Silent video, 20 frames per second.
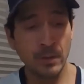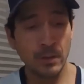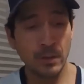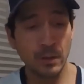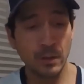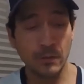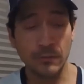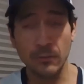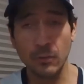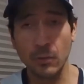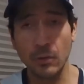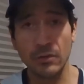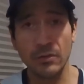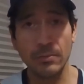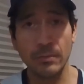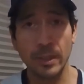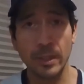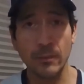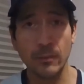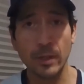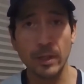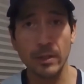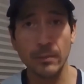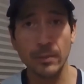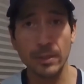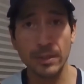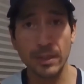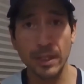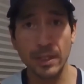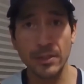Of course, my
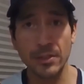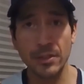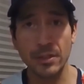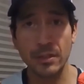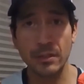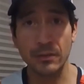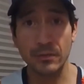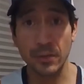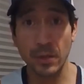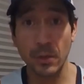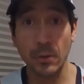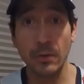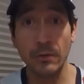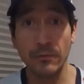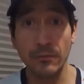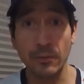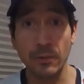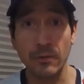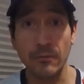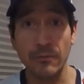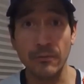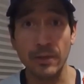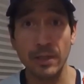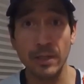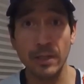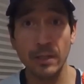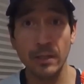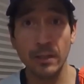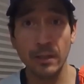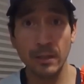recommendation is going for a
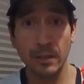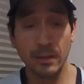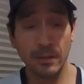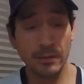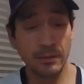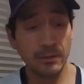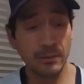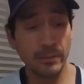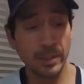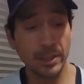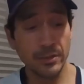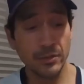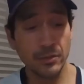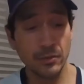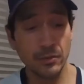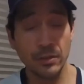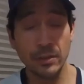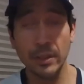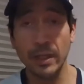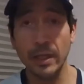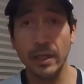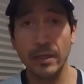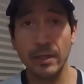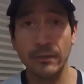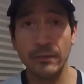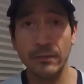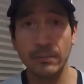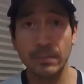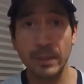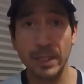fitting to make sure you got
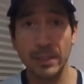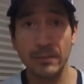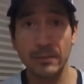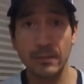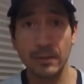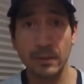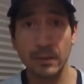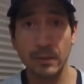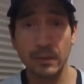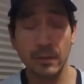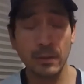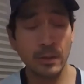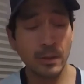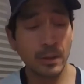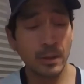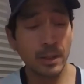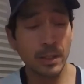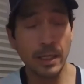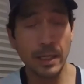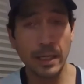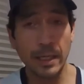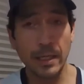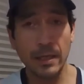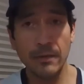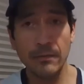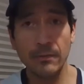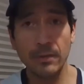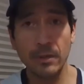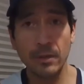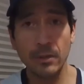enough space here. I
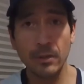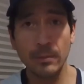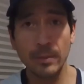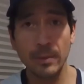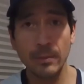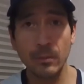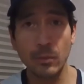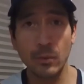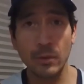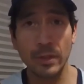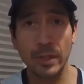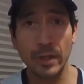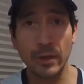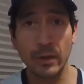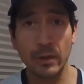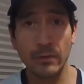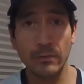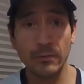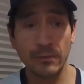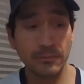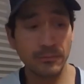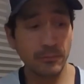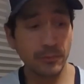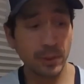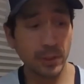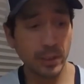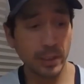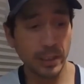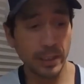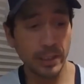have a little bit more narrow of a
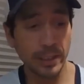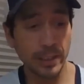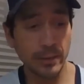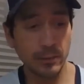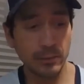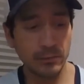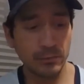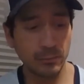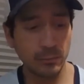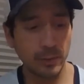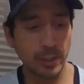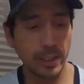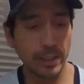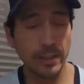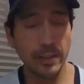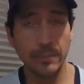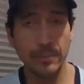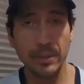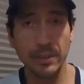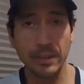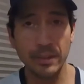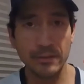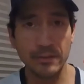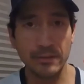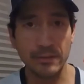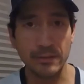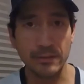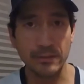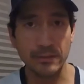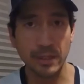foot and I was right up
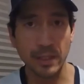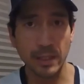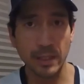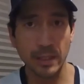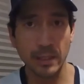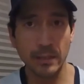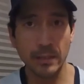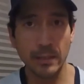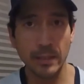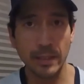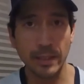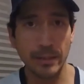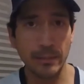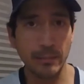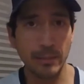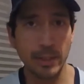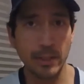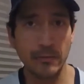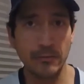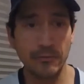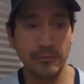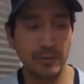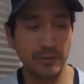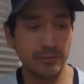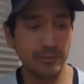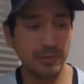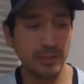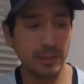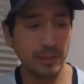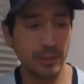against the side at mile
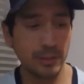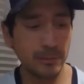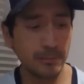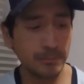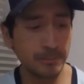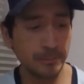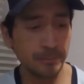15.